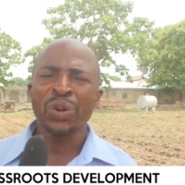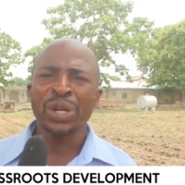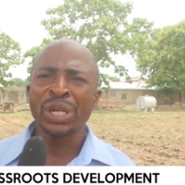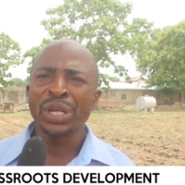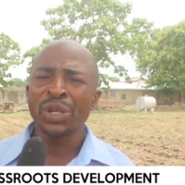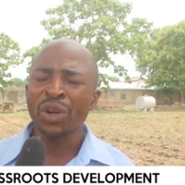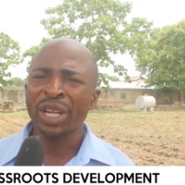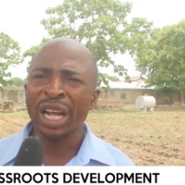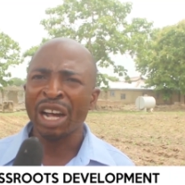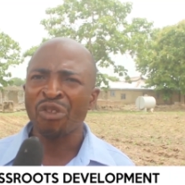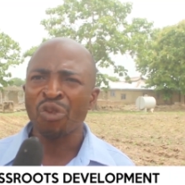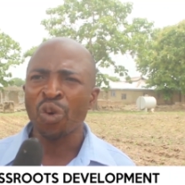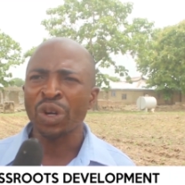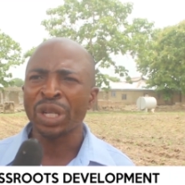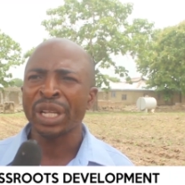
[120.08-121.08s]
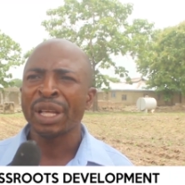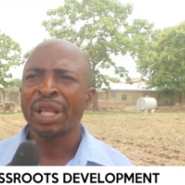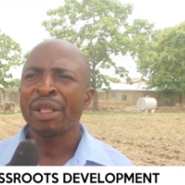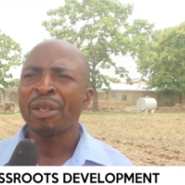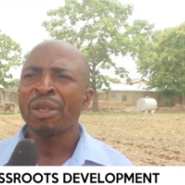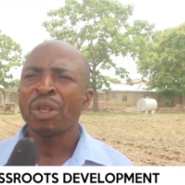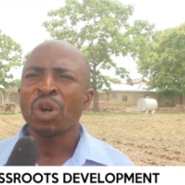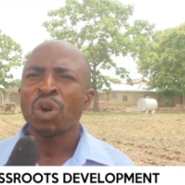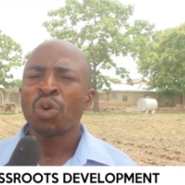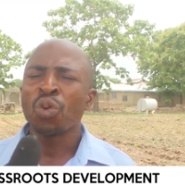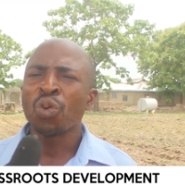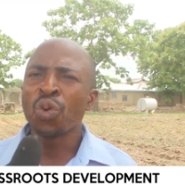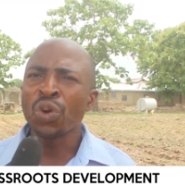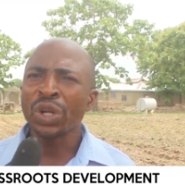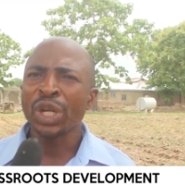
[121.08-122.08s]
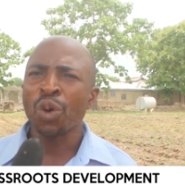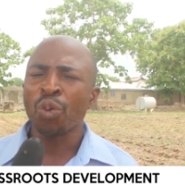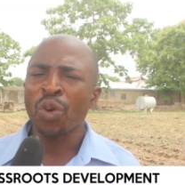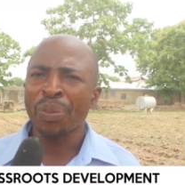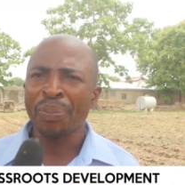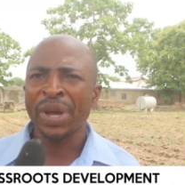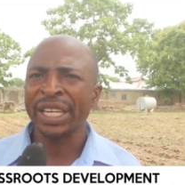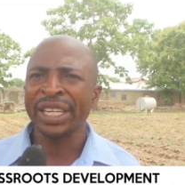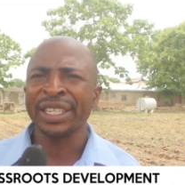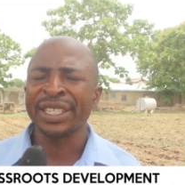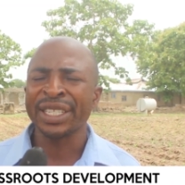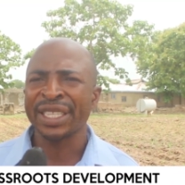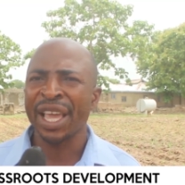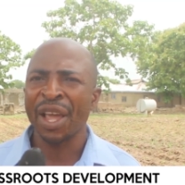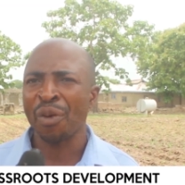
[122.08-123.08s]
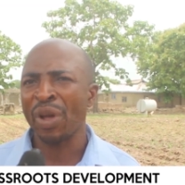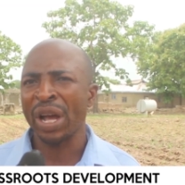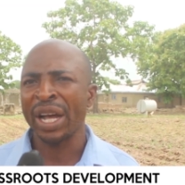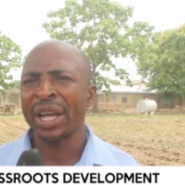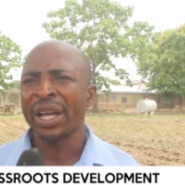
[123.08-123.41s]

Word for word: we did not have what good equipment in this area.